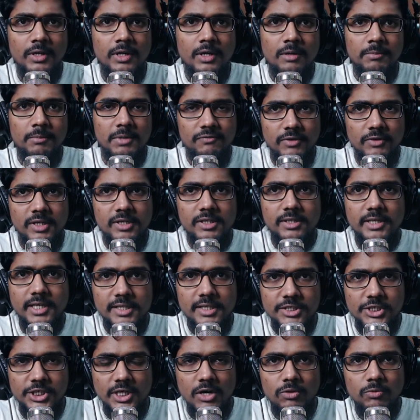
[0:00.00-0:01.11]
But first, let's
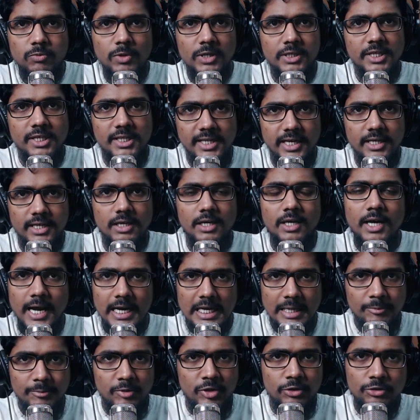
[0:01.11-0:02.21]
check out what he said. And
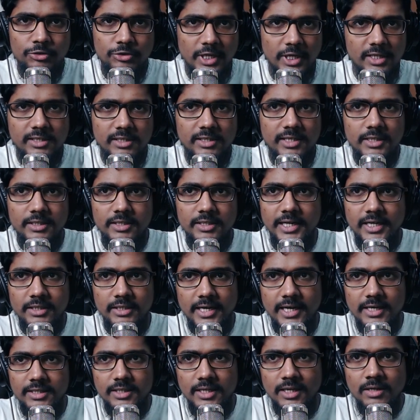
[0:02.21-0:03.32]
I'm going to translate the
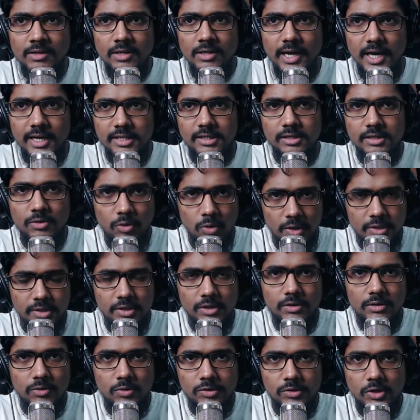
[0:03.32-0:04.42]
entire thing as he goes,
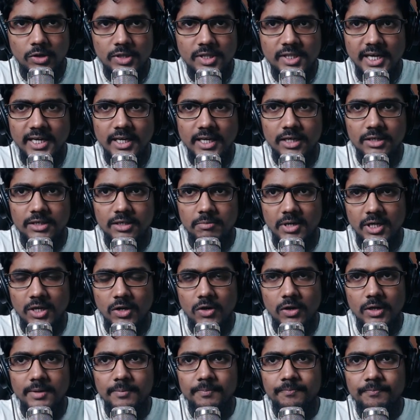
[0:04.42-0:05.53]
goes on saying it in
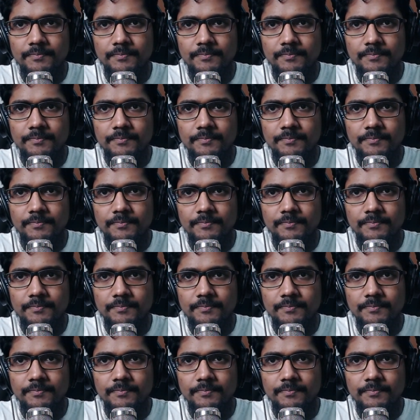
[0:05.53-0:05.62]
Bengali.